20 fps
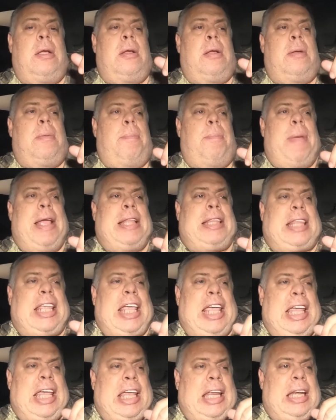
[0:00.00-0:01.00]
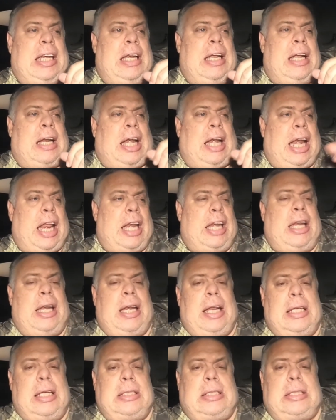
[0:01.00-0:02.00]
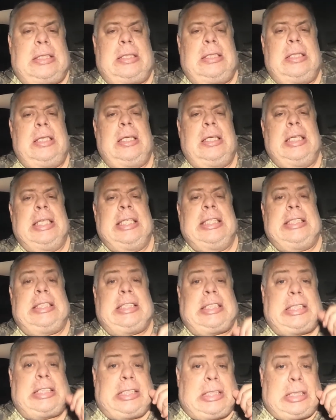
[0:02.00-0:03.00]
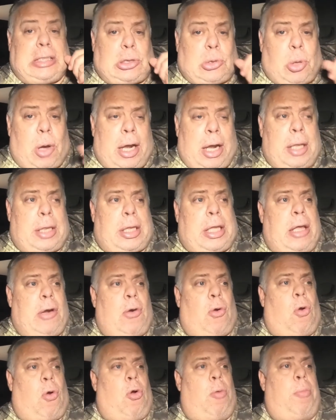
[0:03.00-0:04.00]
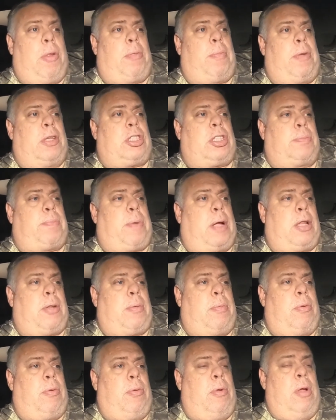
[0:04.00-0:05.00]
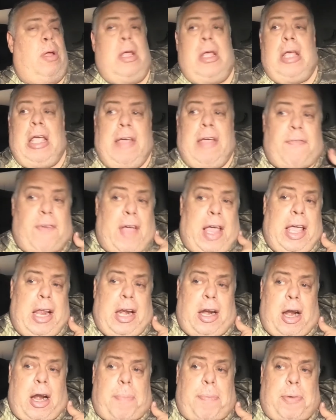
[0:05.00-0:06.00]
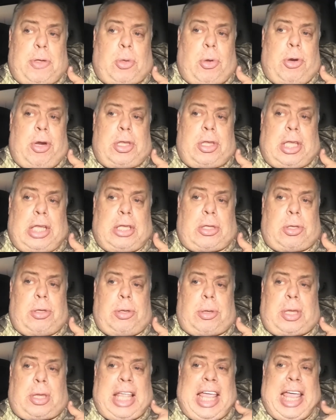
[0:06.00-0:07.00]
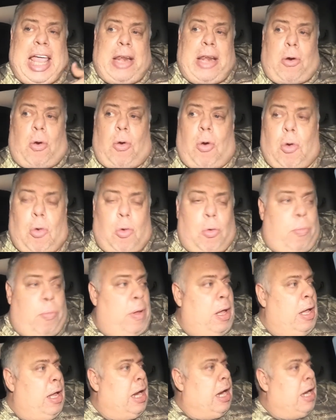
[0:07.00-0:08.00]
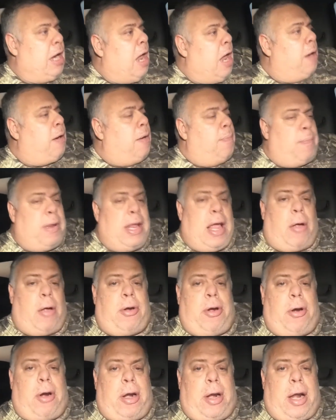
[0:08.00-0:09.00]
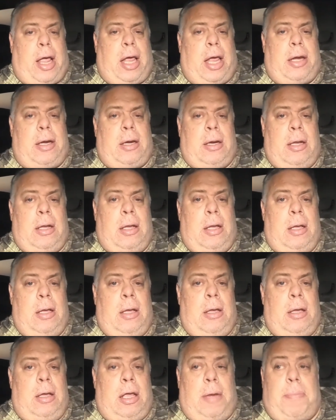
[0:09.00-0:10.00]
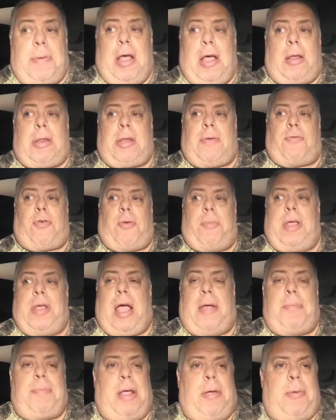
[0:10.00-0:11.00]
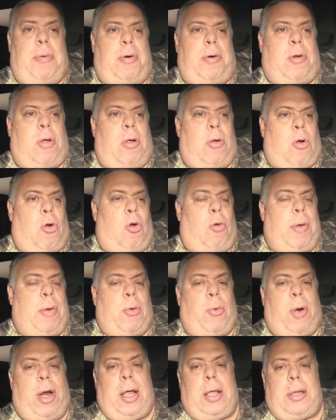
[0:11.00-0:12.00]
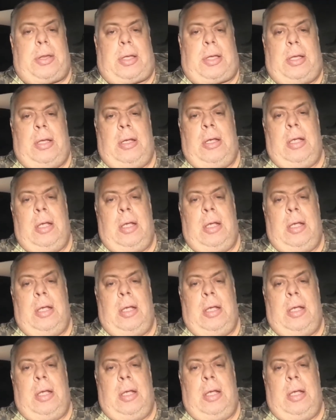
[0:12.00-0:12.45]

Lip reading: Maintain cleanliness. Try to stay at home as much as possible. If I had an opportunity to stay at home and not be out here at night, it'd be awesome for me. I'd be able to go home and rest.